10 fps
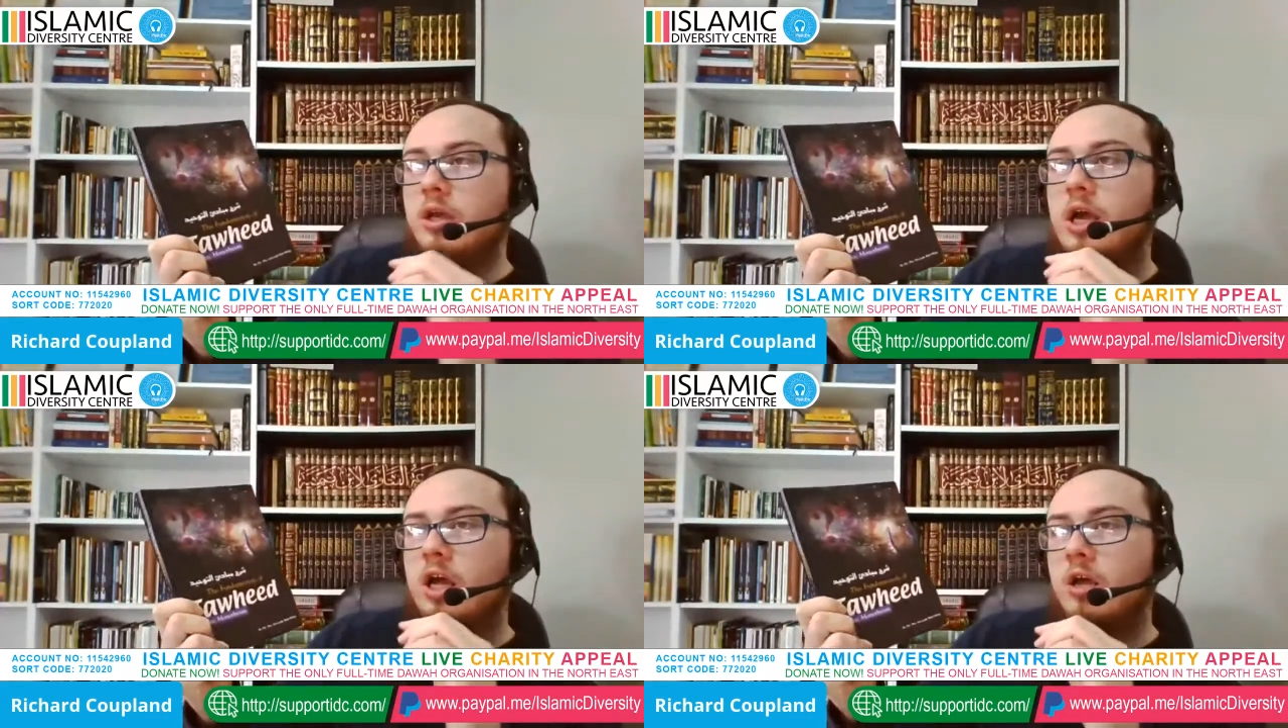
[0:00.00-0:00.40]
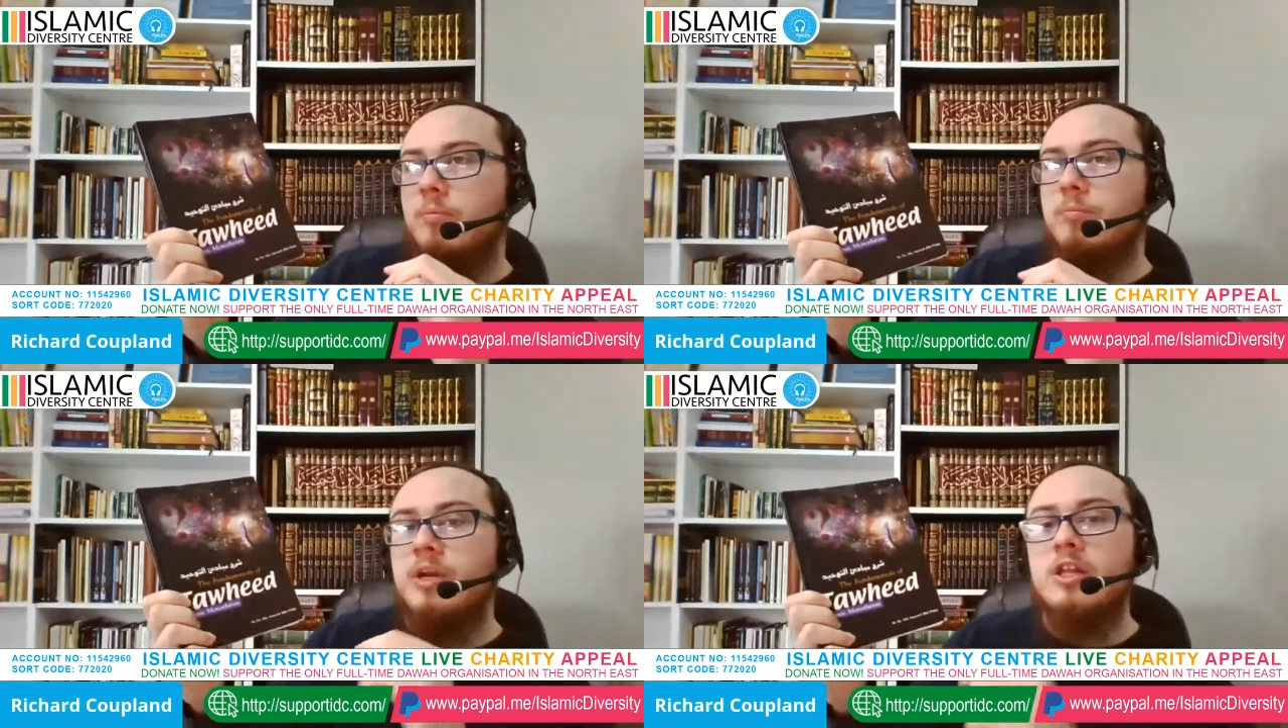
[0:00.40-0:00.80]

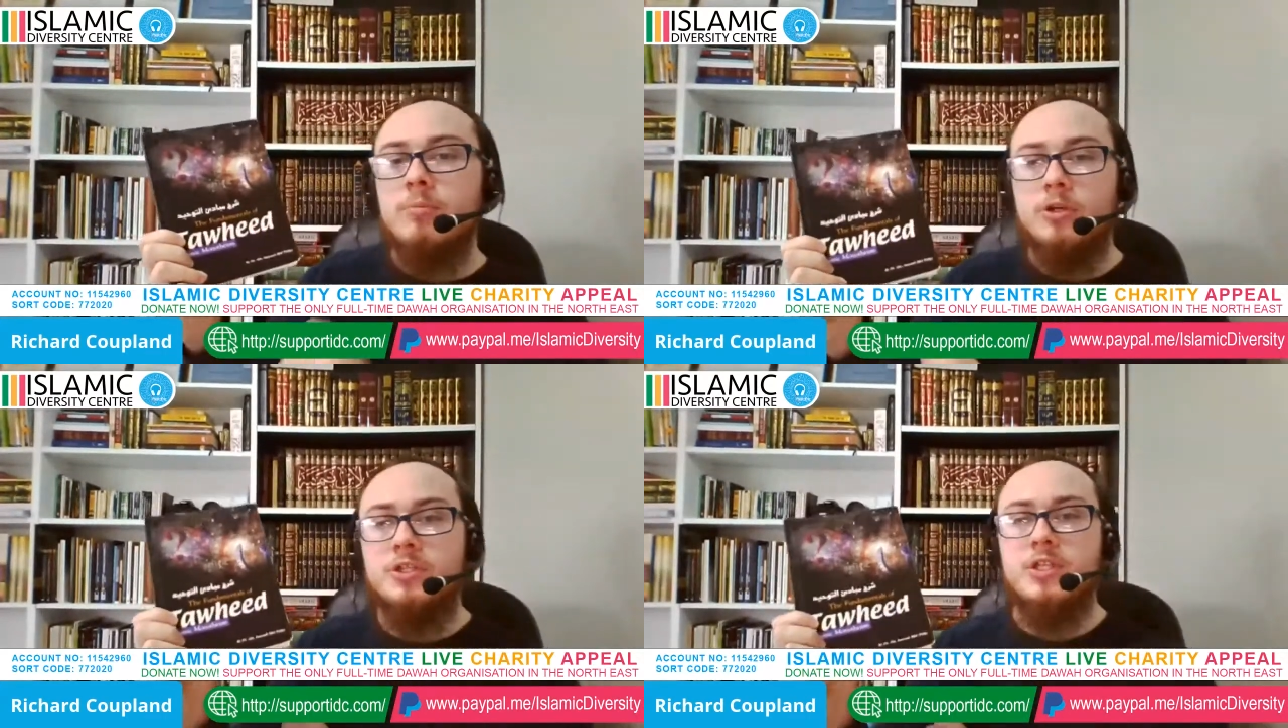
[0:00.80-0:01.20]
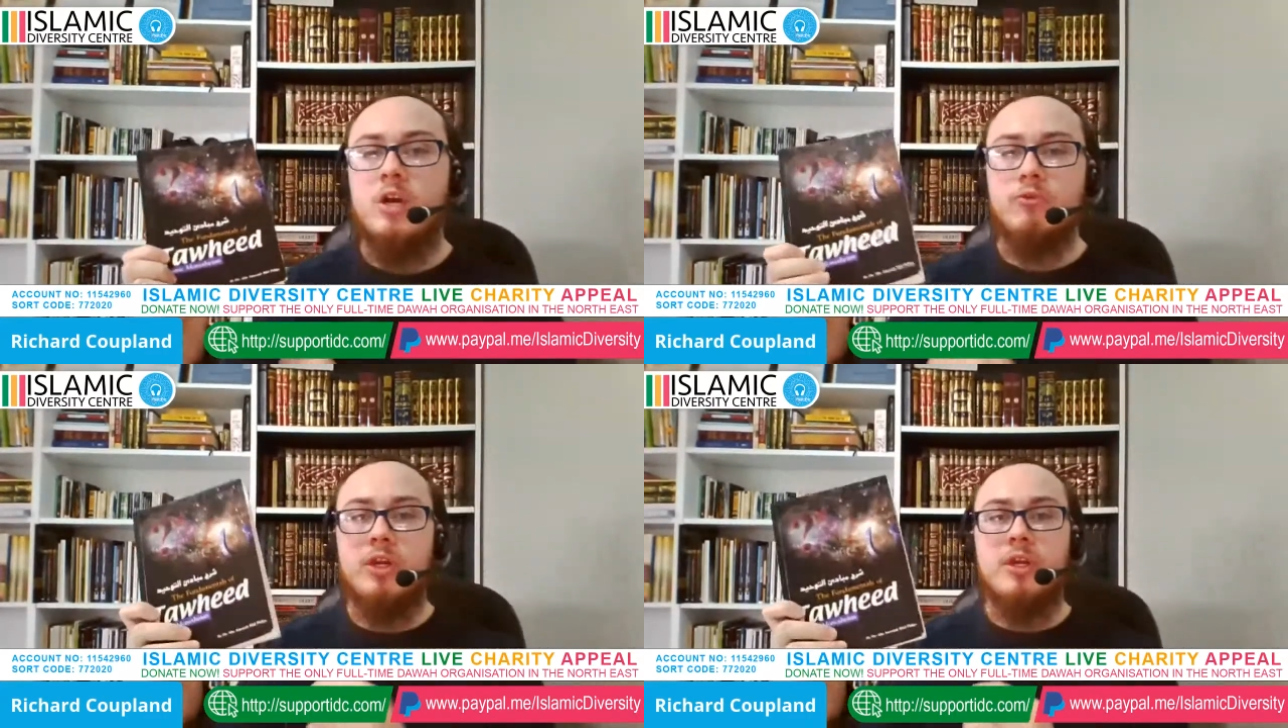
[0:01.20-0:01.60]
many of the books
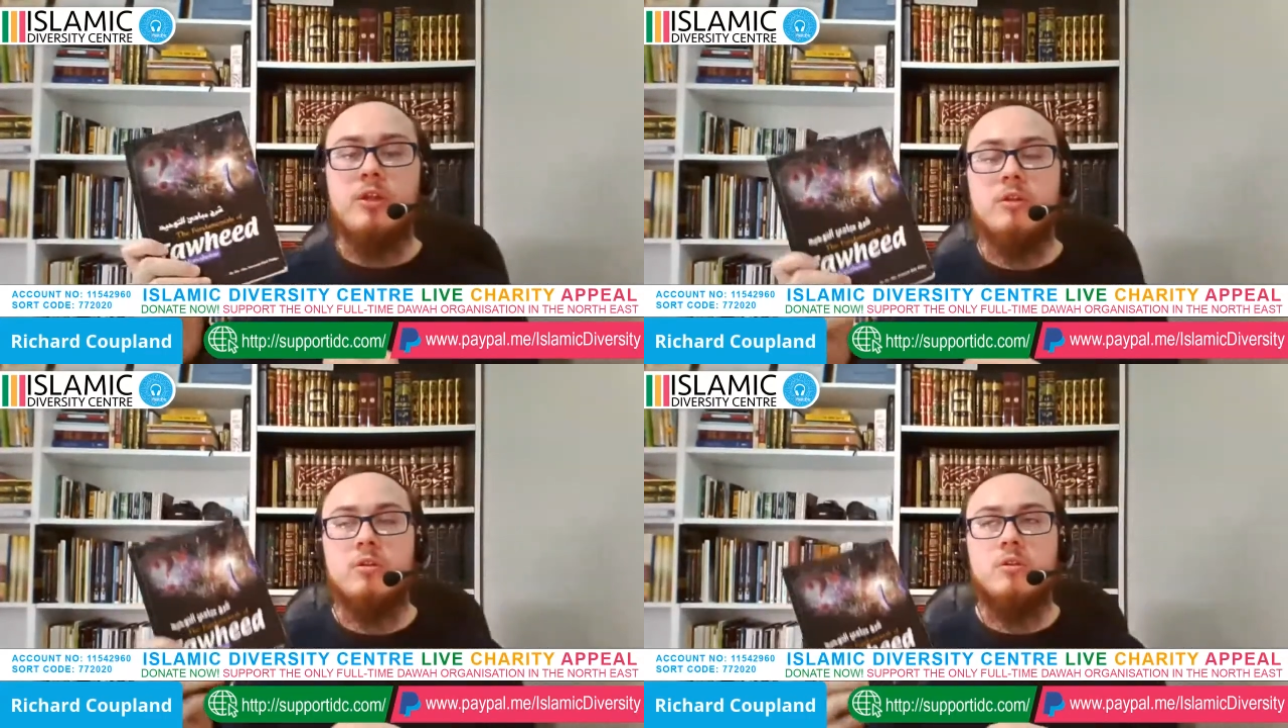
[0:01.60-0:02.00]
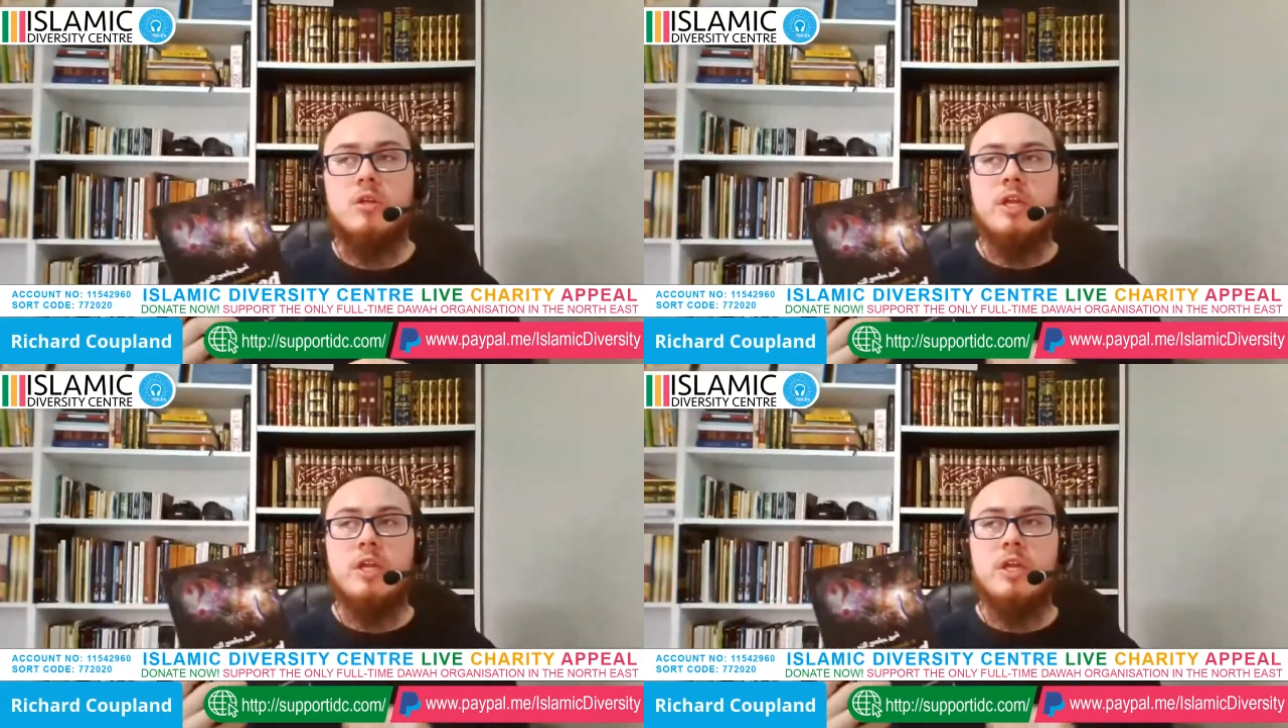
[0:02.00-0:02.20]
are written